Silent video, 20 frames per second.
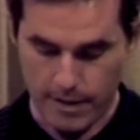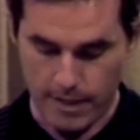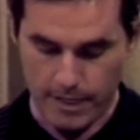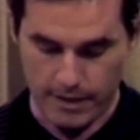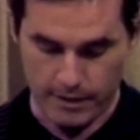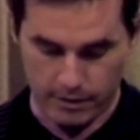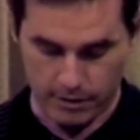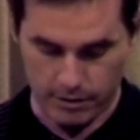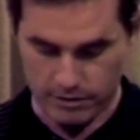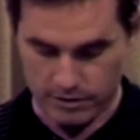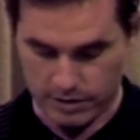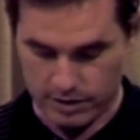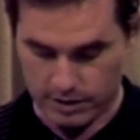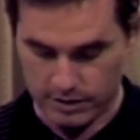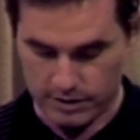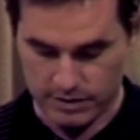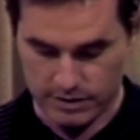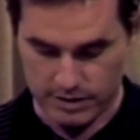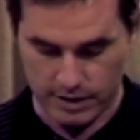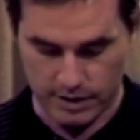It goes
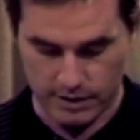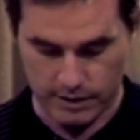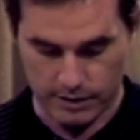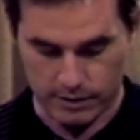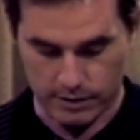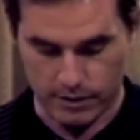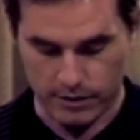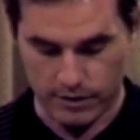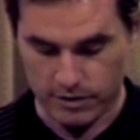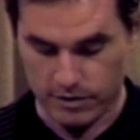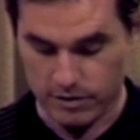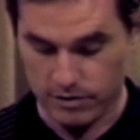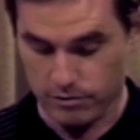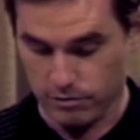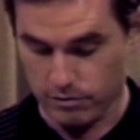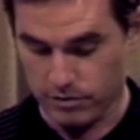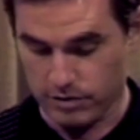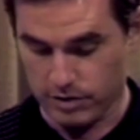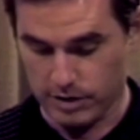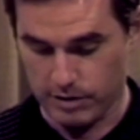on to say that this is
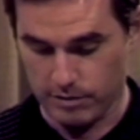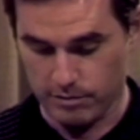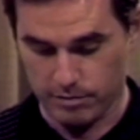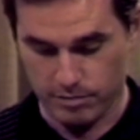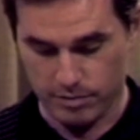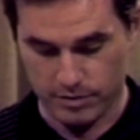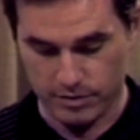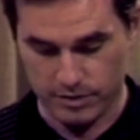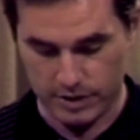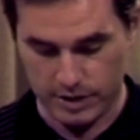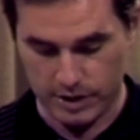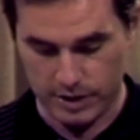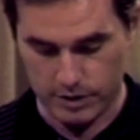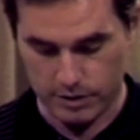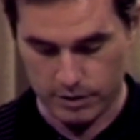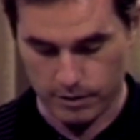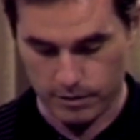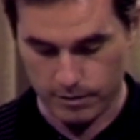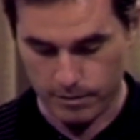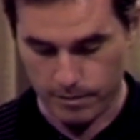routine
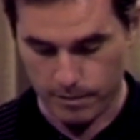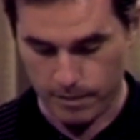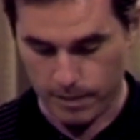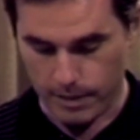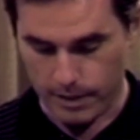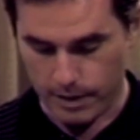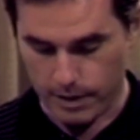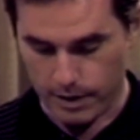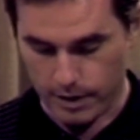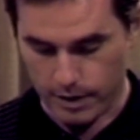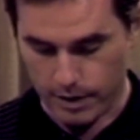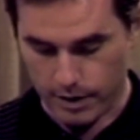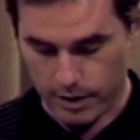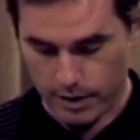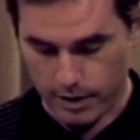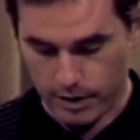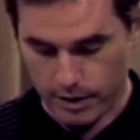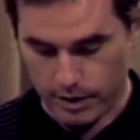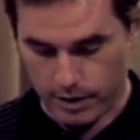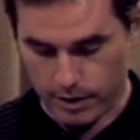procedure.
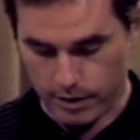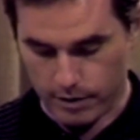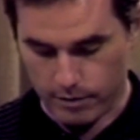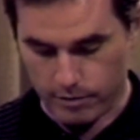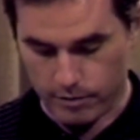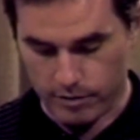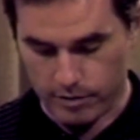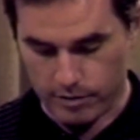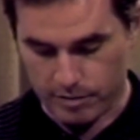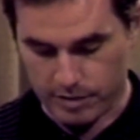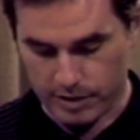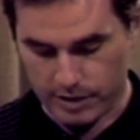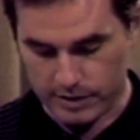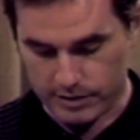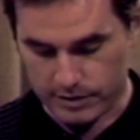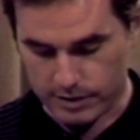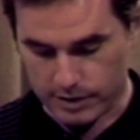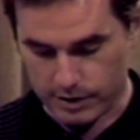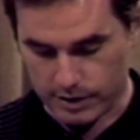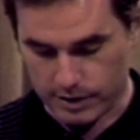
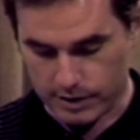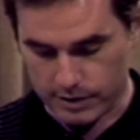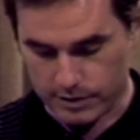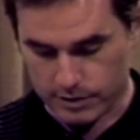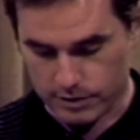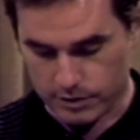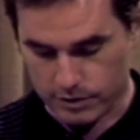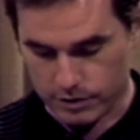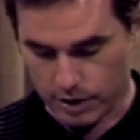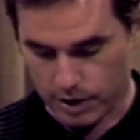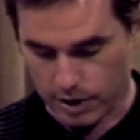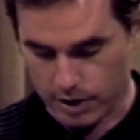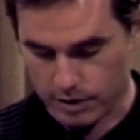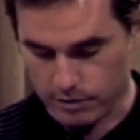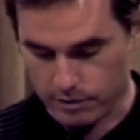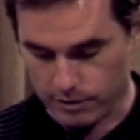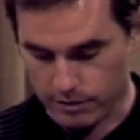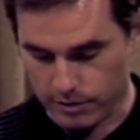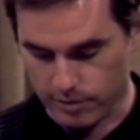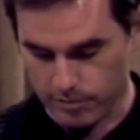Repeats that he's charged
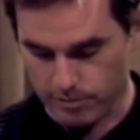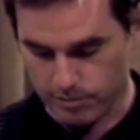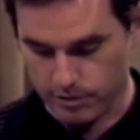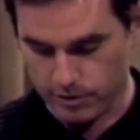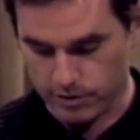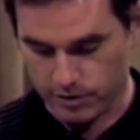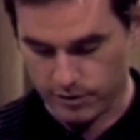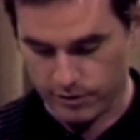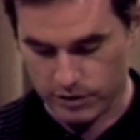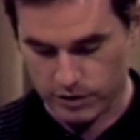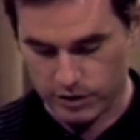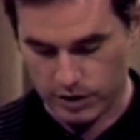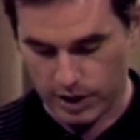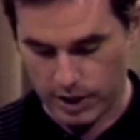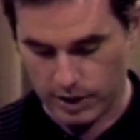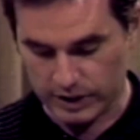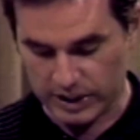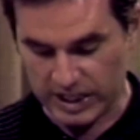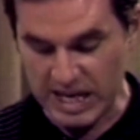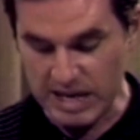with the abuse of a
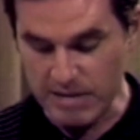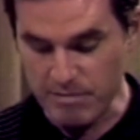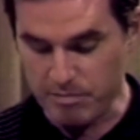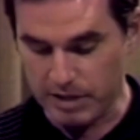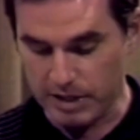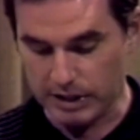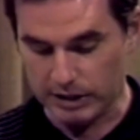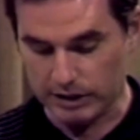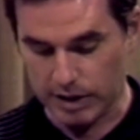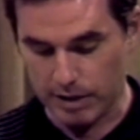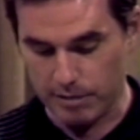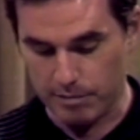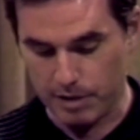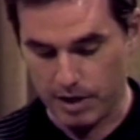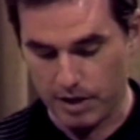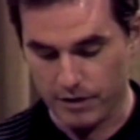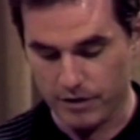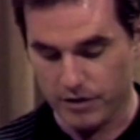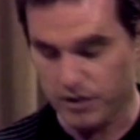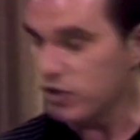child he picked up
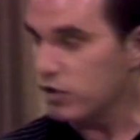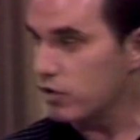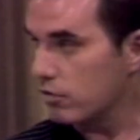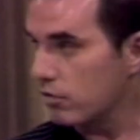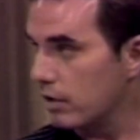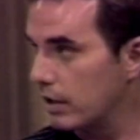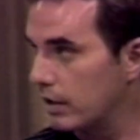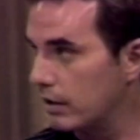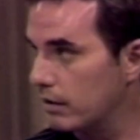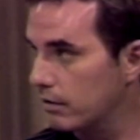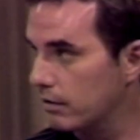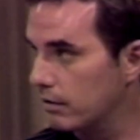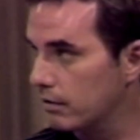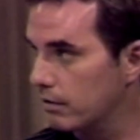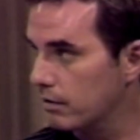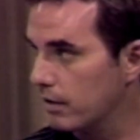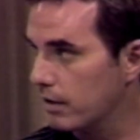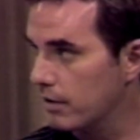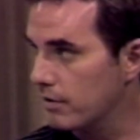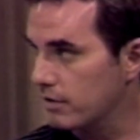on the street
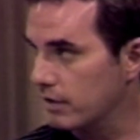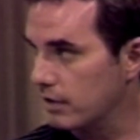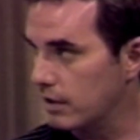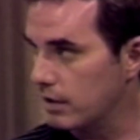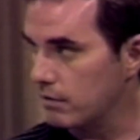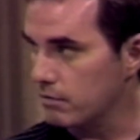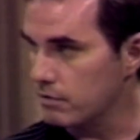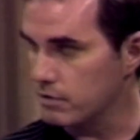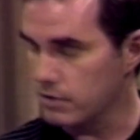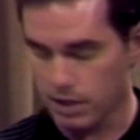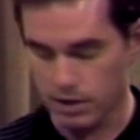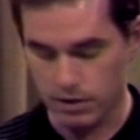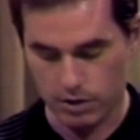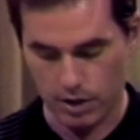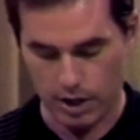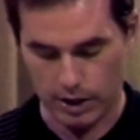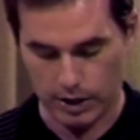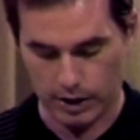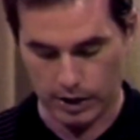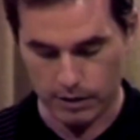as the kid was
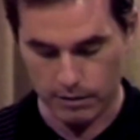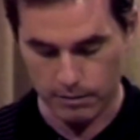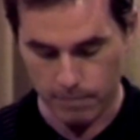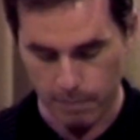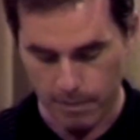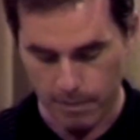hitchhiking.